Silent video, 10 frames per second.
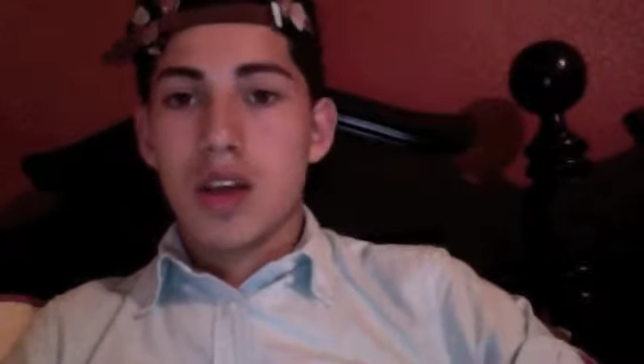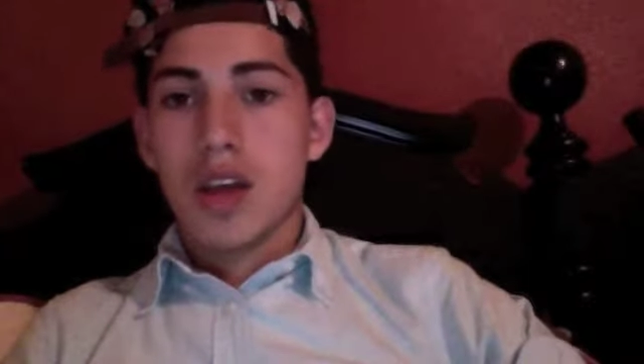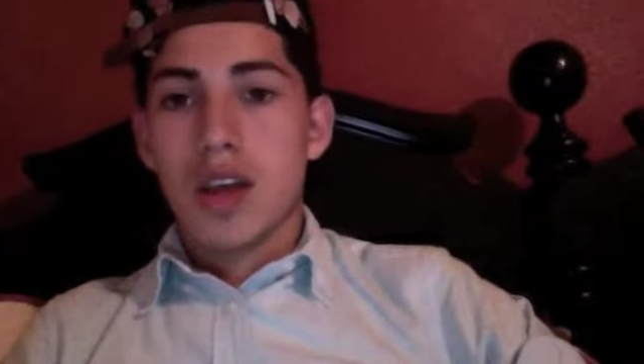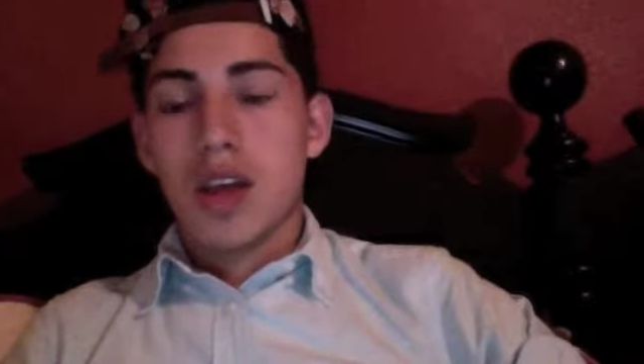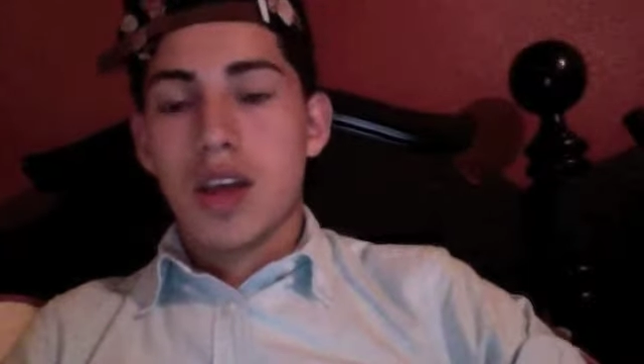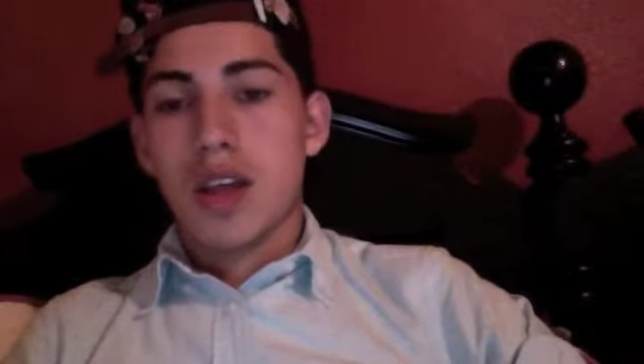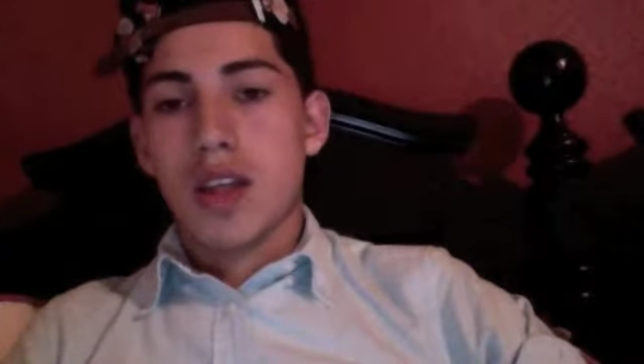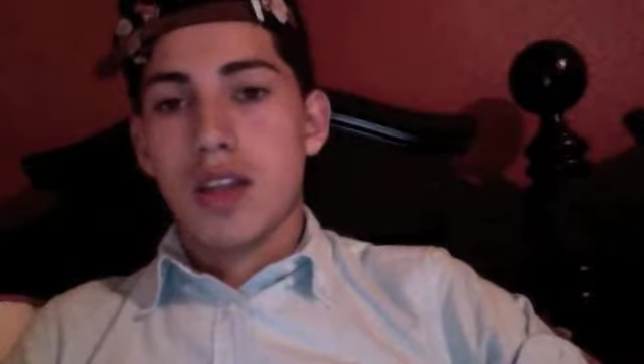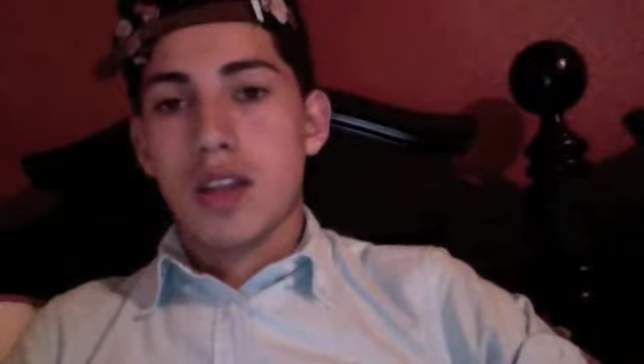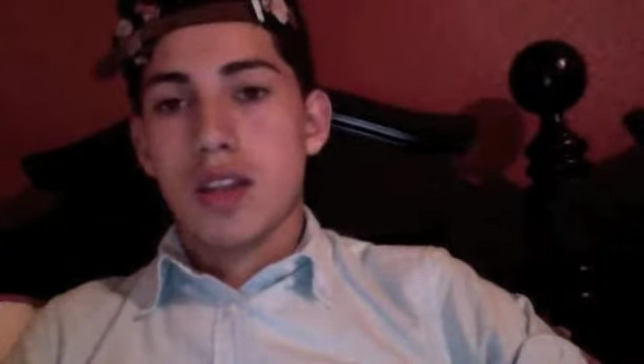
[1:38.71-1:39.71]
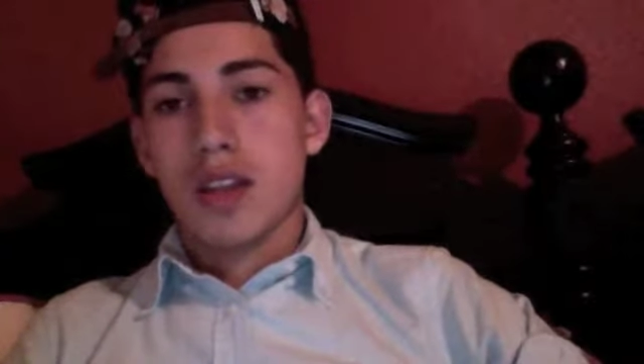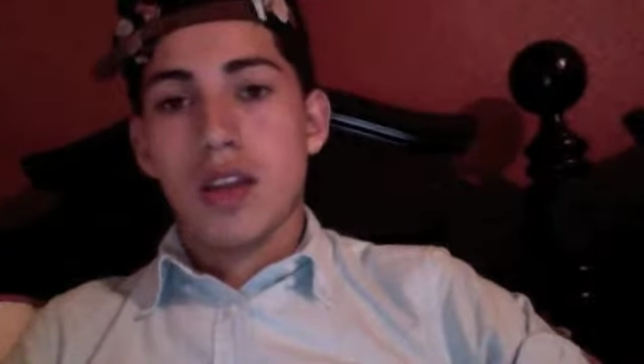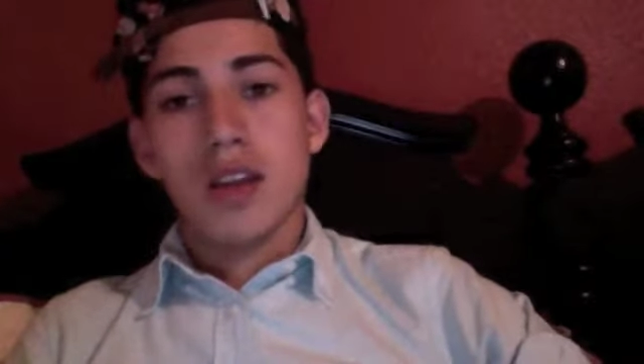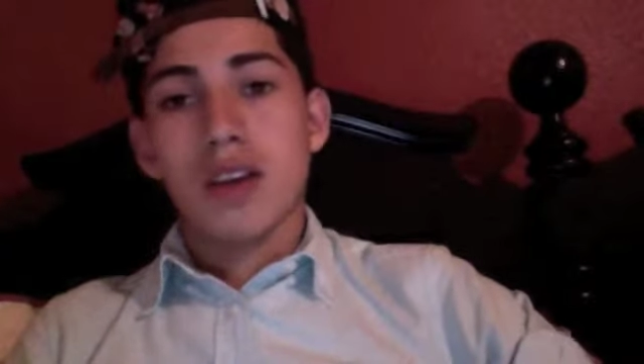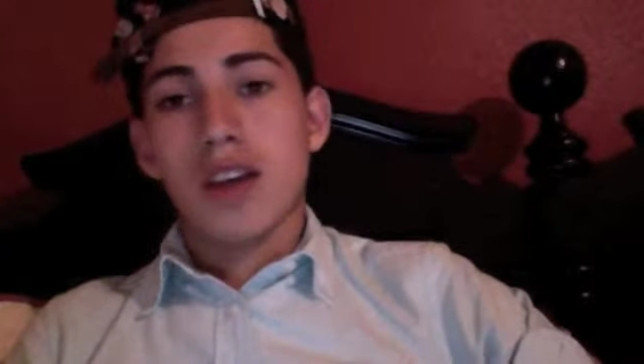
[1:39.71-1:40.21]
and
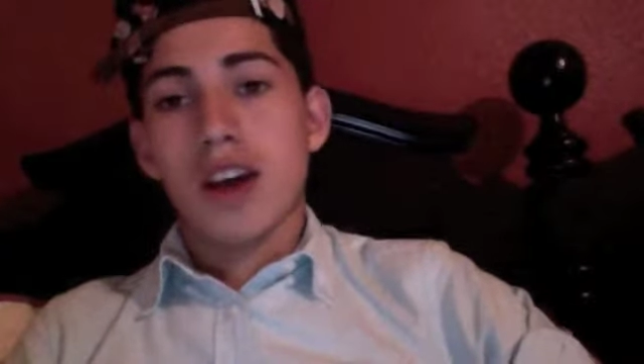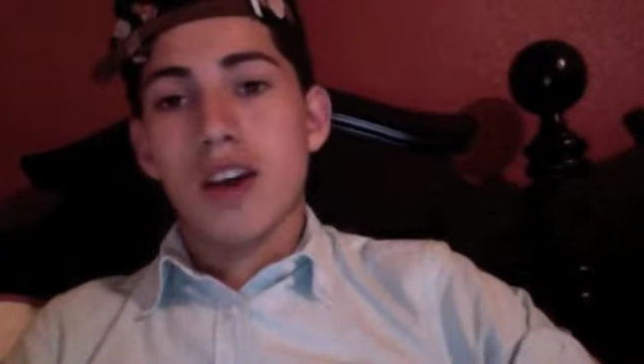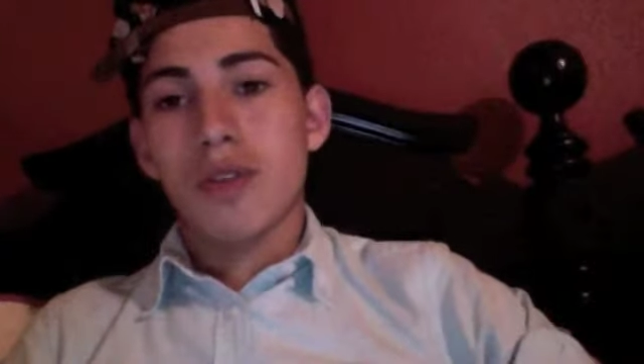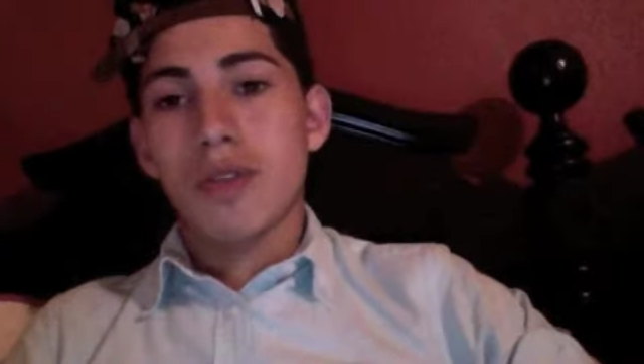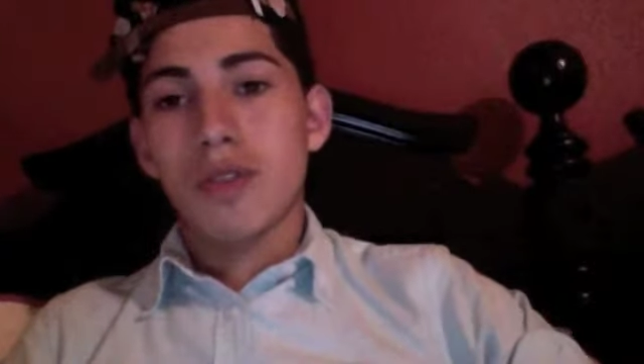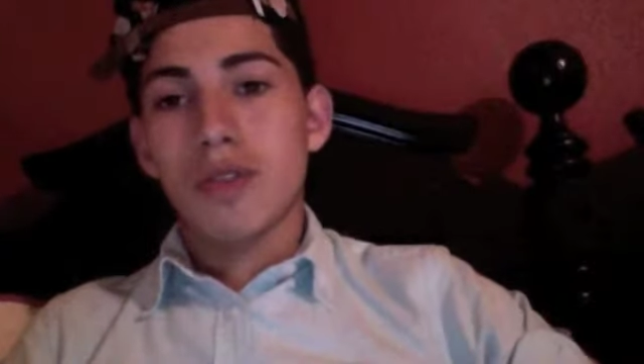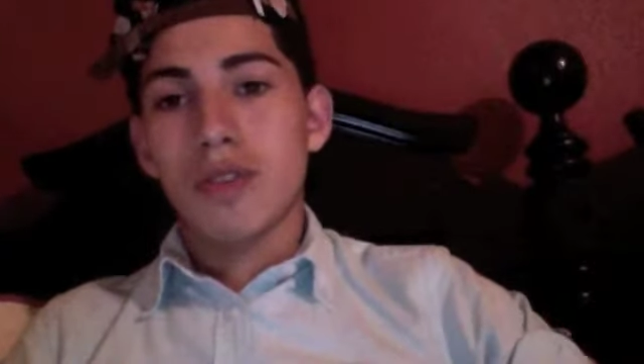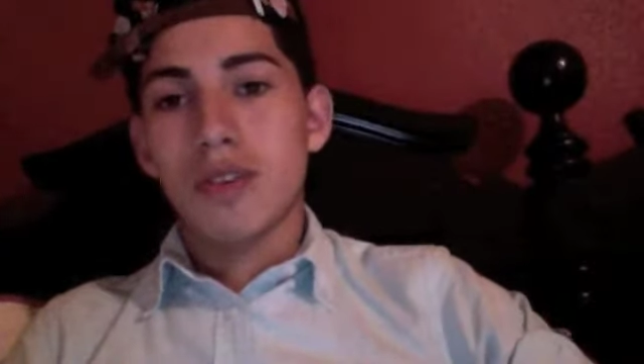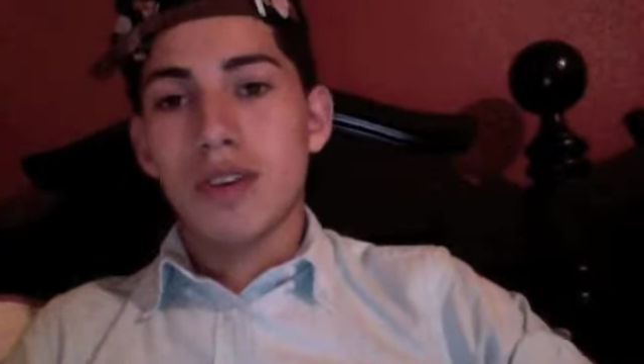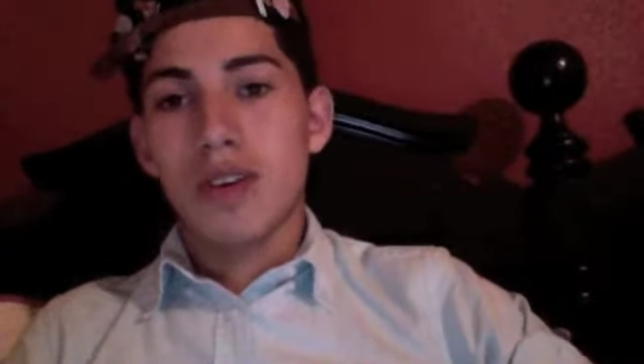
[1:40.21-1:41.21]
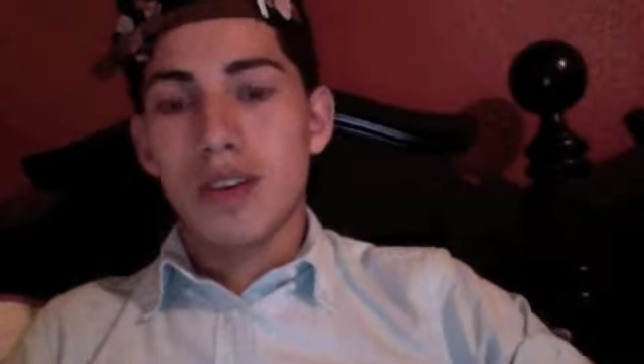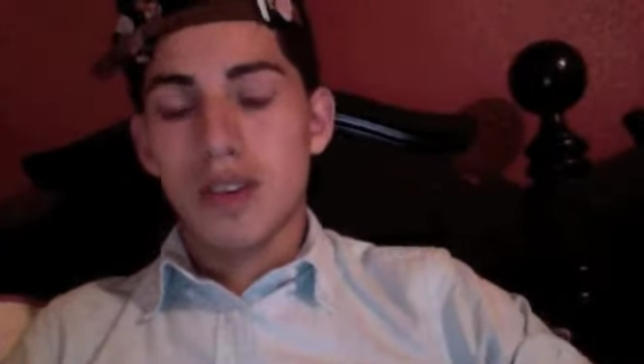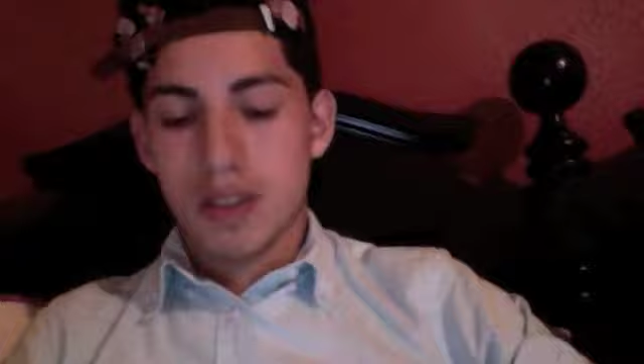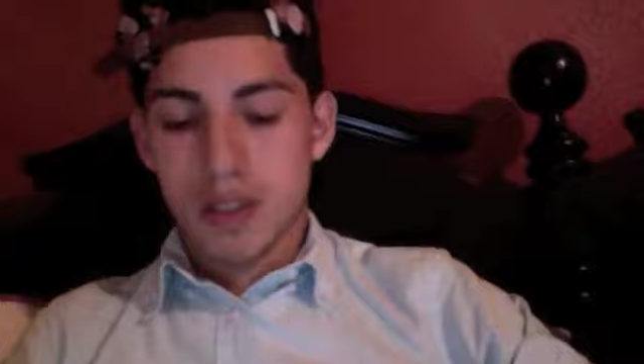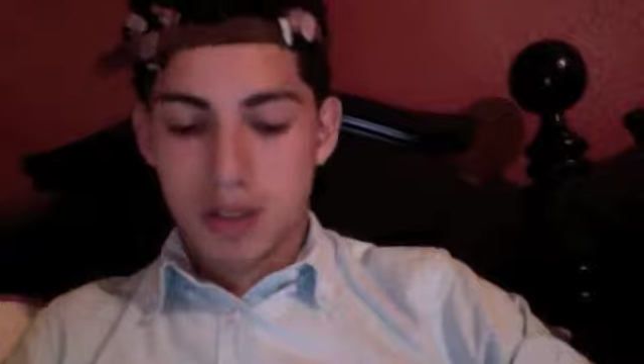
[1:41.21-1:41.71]
a Yahoo,
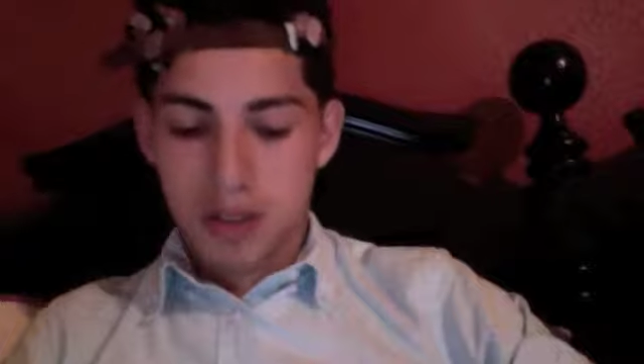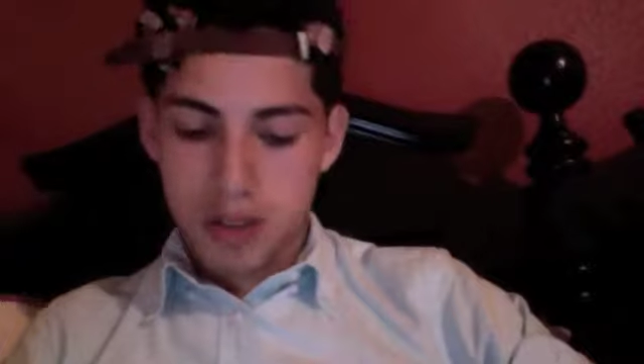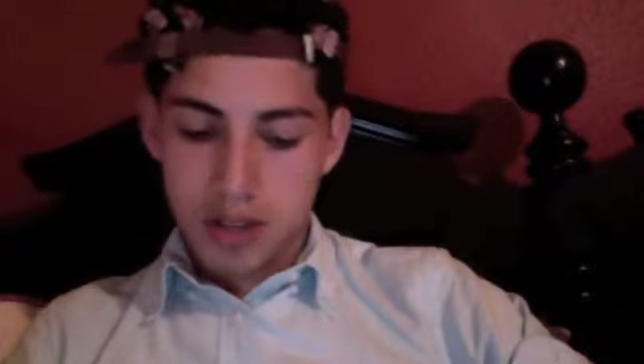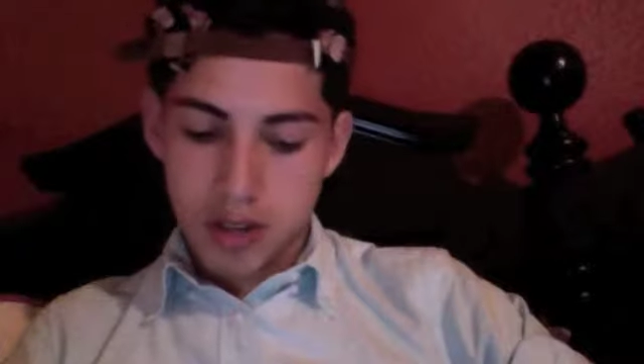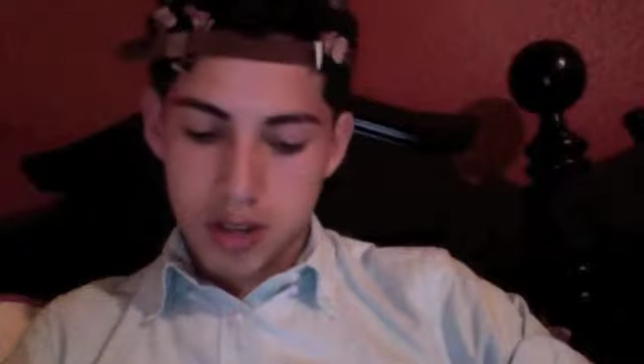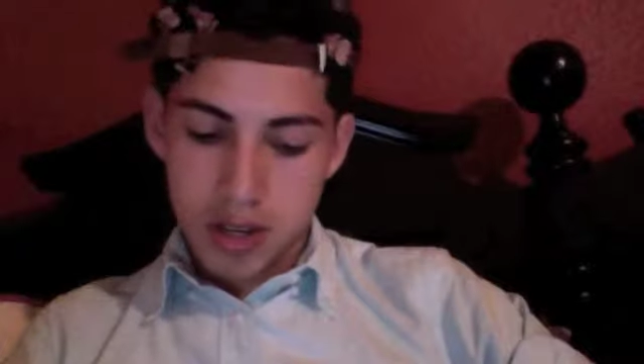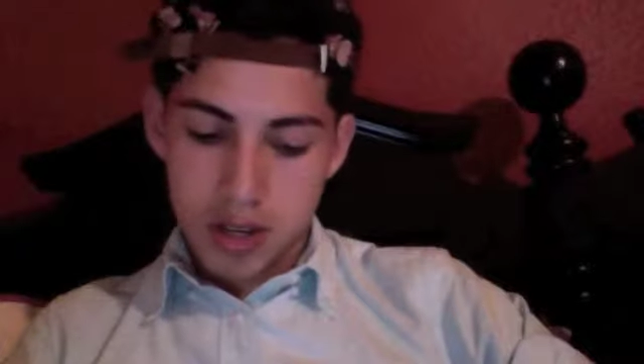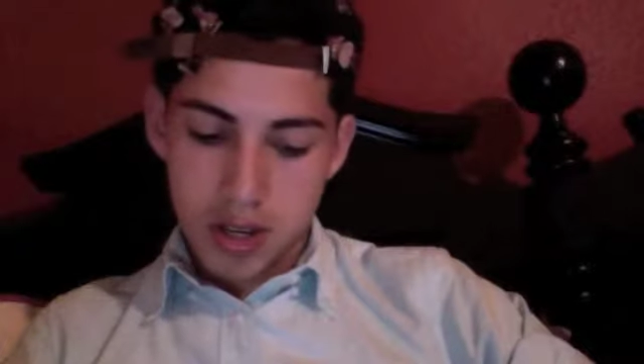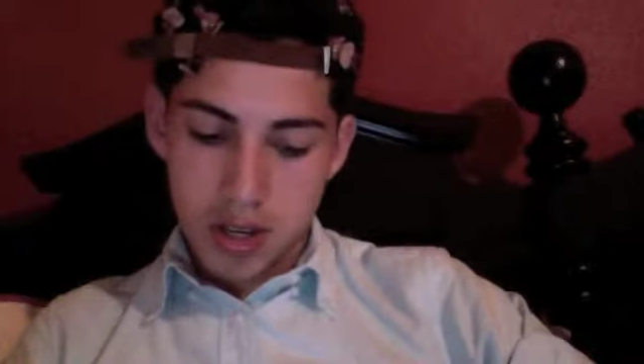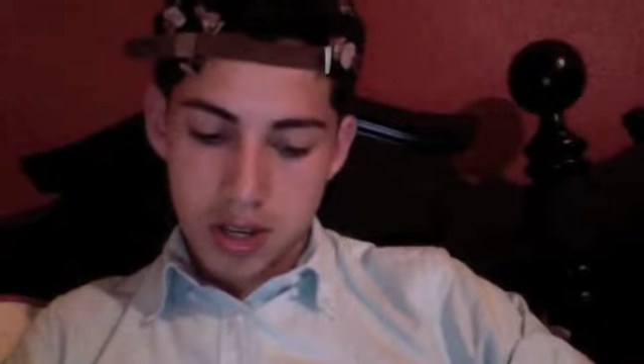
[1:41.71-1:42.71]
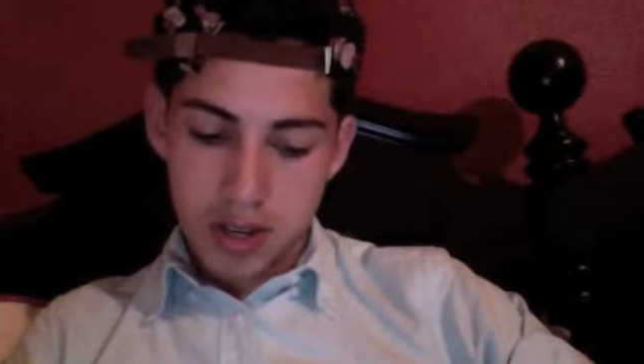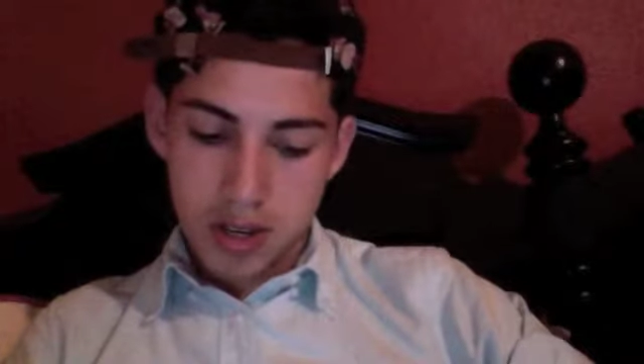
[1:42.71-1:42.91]
and